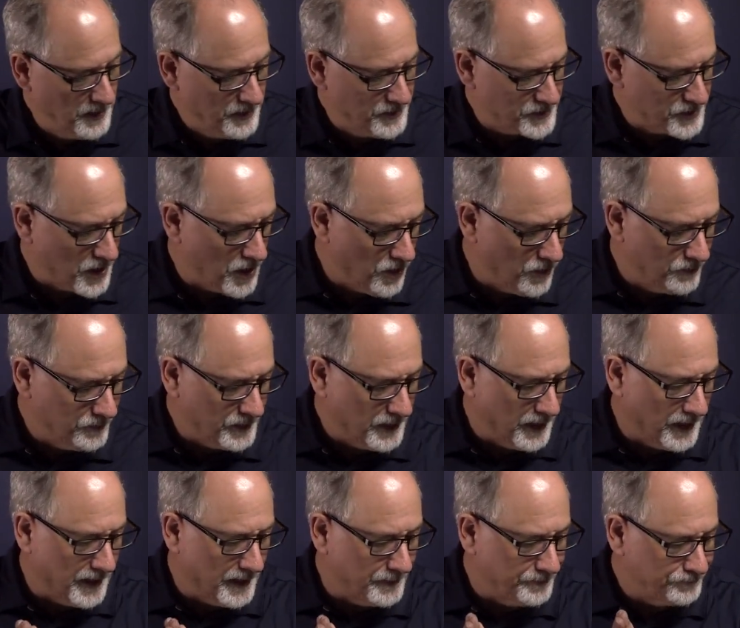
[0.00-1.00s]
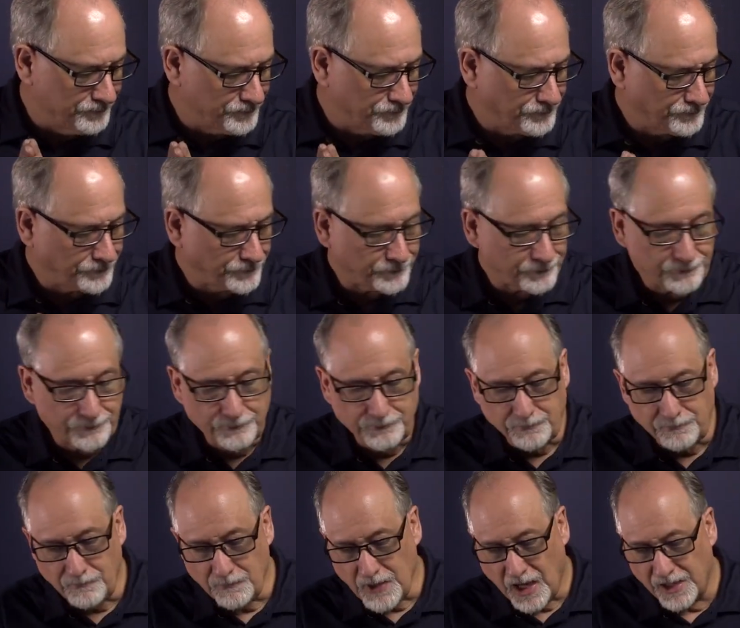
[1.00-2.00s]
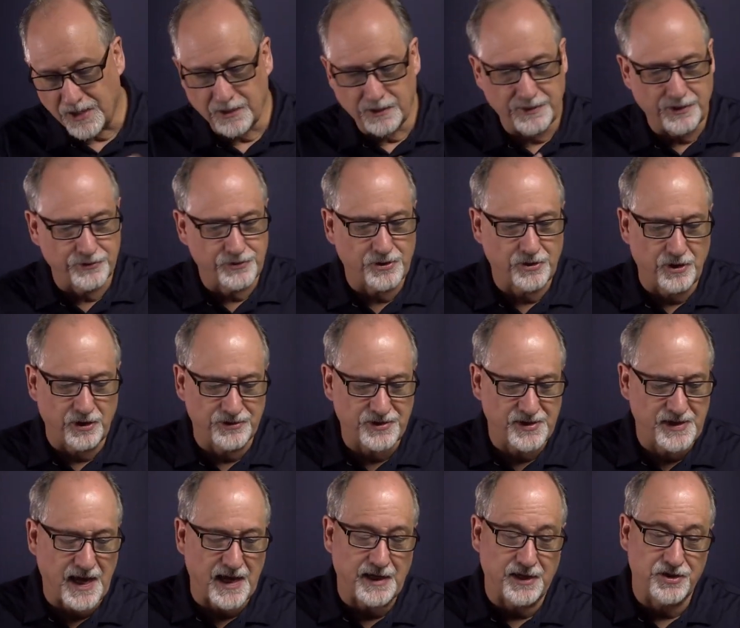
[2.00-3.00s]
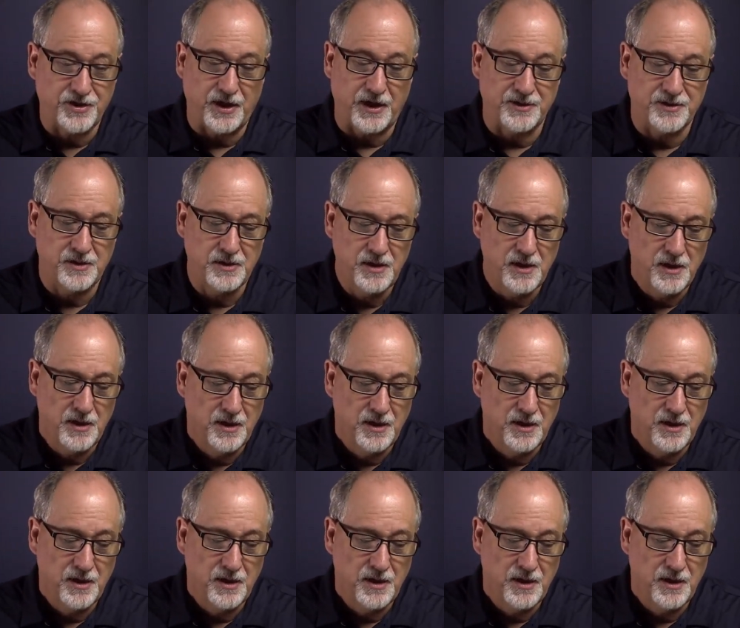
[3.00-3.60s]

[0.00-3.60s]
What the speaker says: So those are called static checks.